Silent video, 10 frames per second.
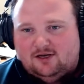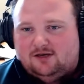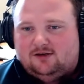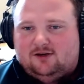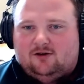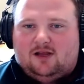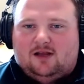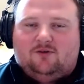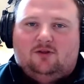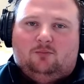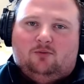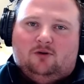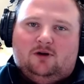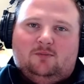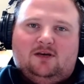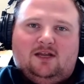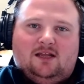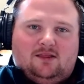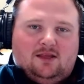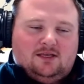and, you know, kind of all the boring,
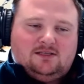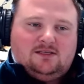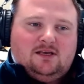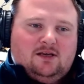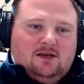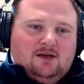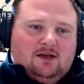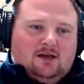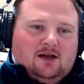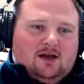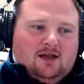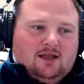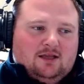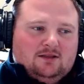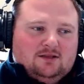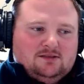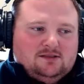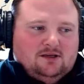mundane things. I had this,